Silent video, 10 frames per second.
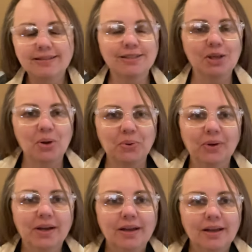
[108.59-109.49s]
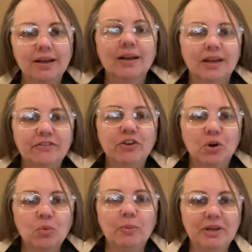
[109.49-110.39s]
So if you're a
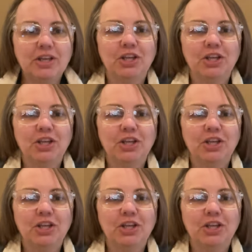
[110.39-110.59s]
woman,